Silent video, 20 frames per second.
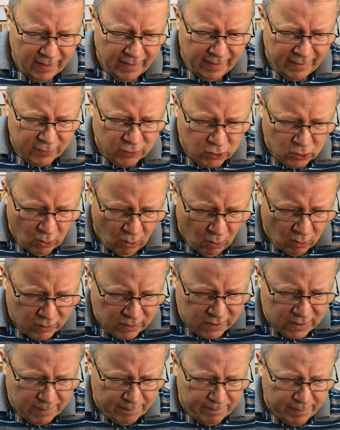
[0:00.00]
it
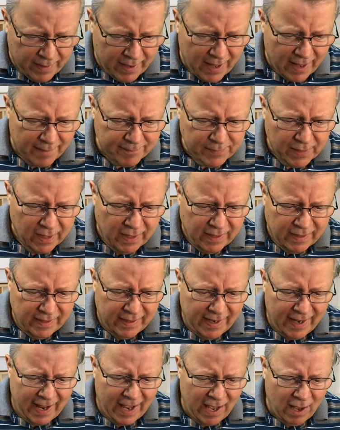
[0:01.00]
talks about,
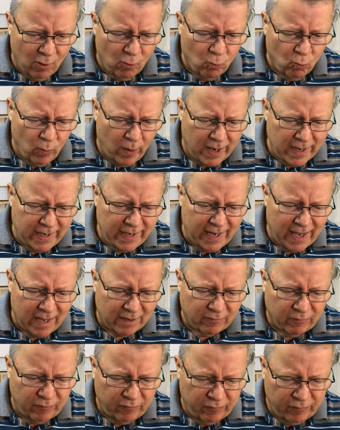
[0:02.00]
now when he
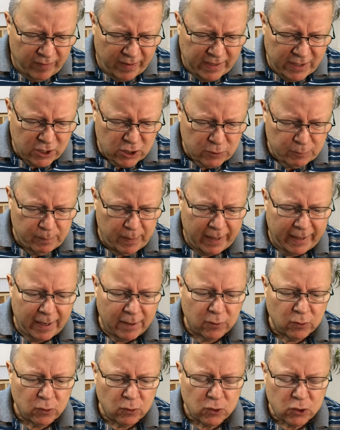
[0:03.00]
had finished
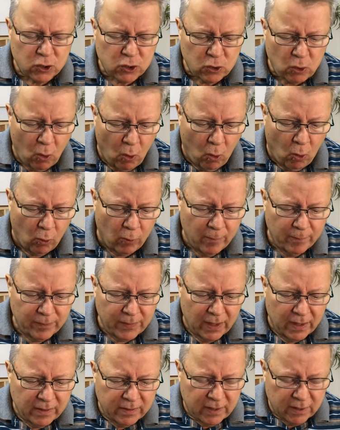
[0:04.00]
speaking to Saul,
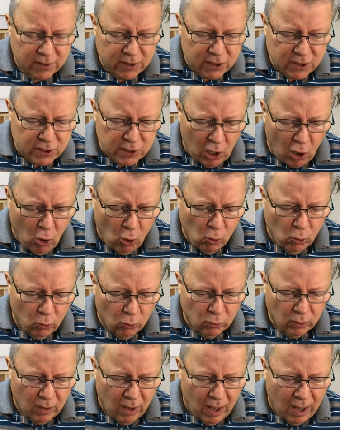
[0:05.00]
the
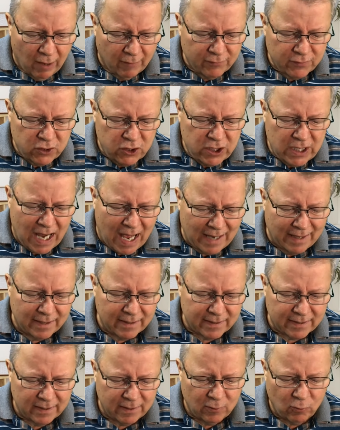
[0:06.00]
soul of
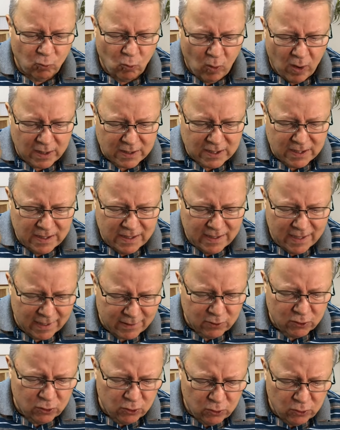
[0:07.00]
Jonathan was
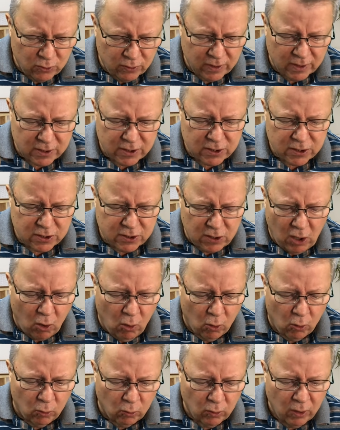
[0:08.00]
knit to the
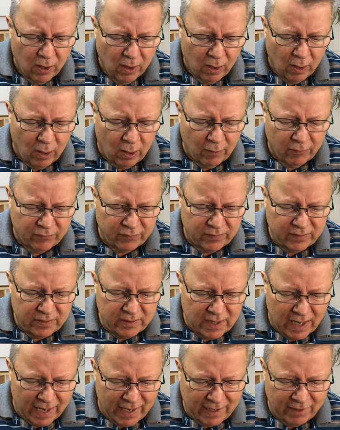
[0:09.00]
soul of
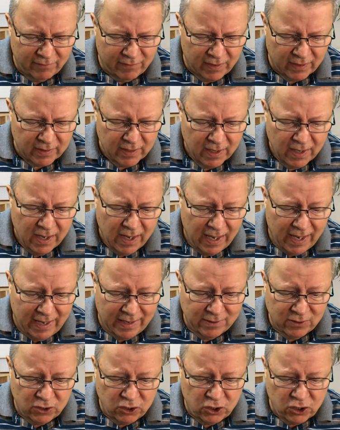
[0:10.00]
David,
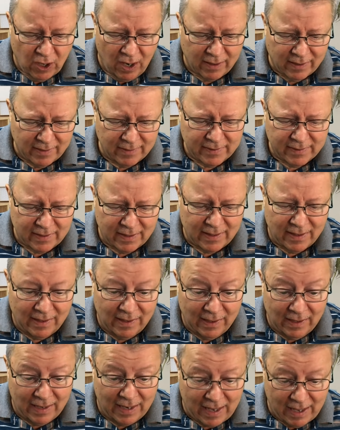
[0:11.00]
and
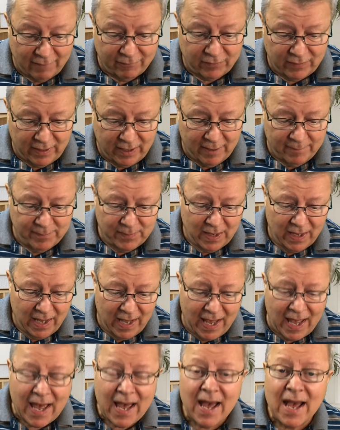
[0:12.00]
Jonathan loved him
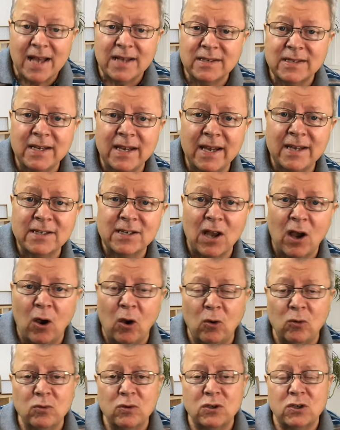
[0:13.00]
as his
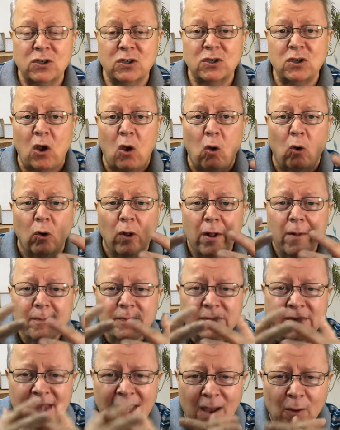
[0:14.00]
own soul.
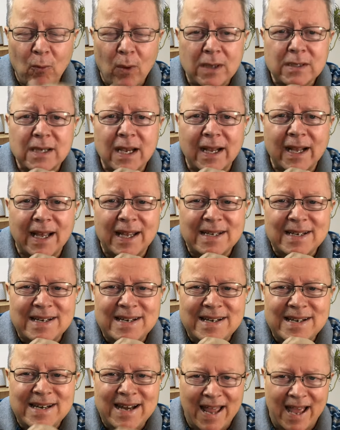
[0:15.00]
There was a
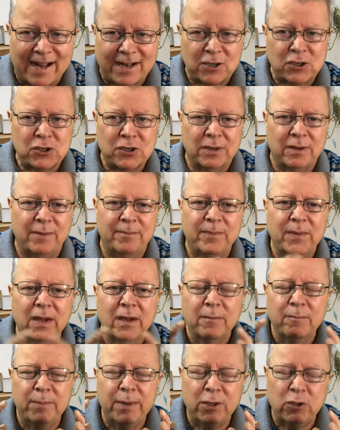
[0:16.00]
connection
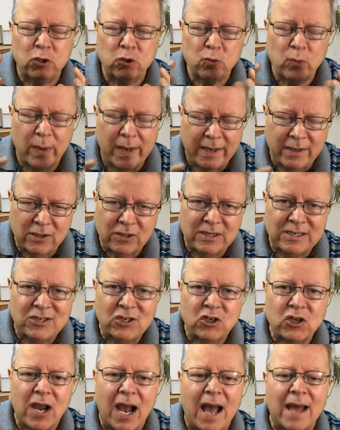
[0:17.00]
between
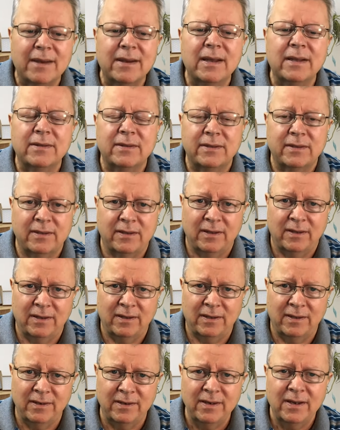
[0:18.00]

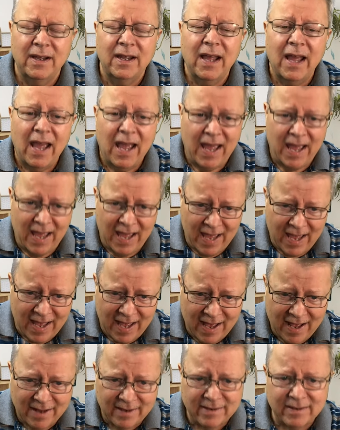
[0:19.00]
Jonathan
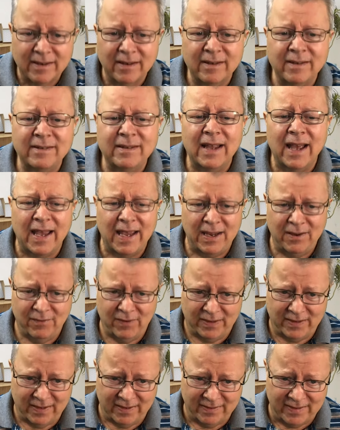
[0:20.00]
and
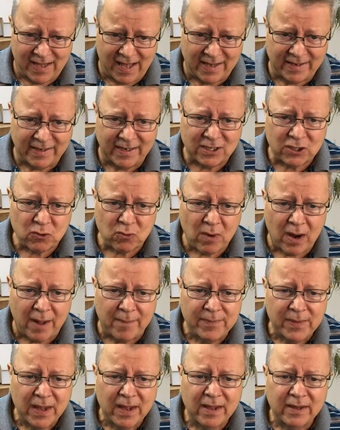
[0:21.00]
David. That is
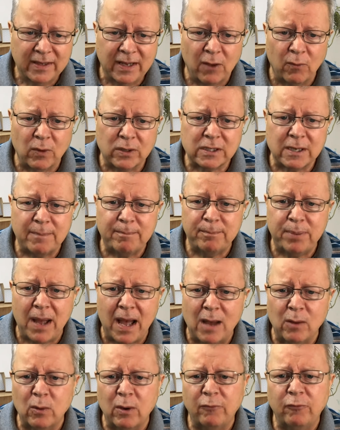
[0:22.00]
right. There was a
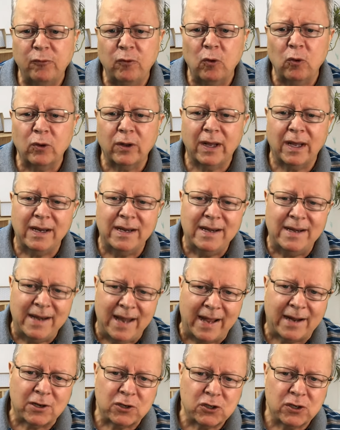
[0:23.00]
powerful
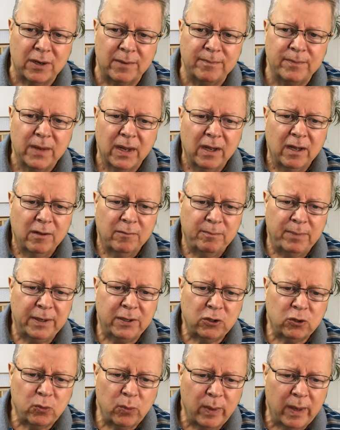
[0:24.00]
connection
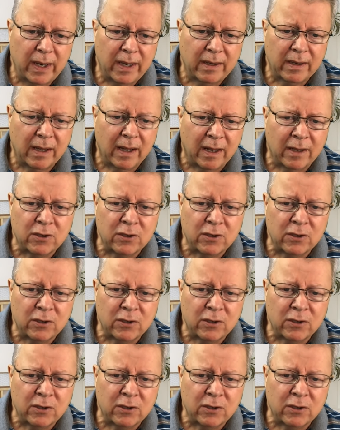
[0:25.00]
between